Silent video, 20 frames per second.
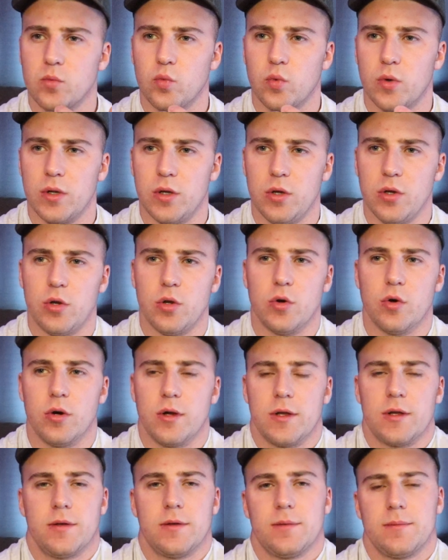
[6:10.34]
when you do
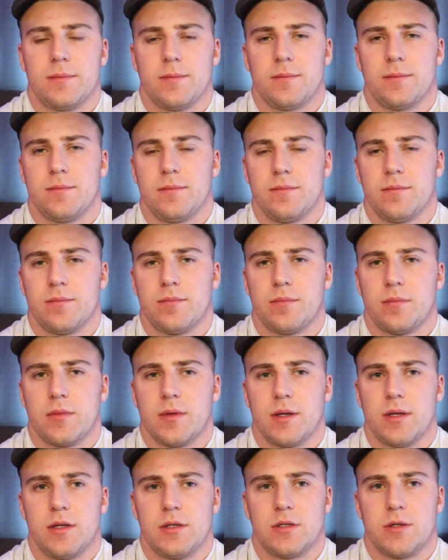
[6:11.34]
it,
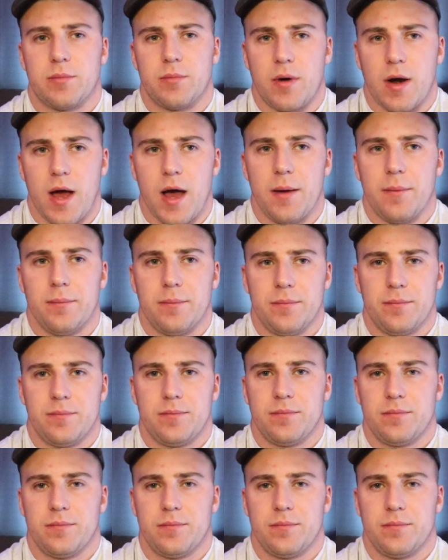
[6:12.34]
it's a problem.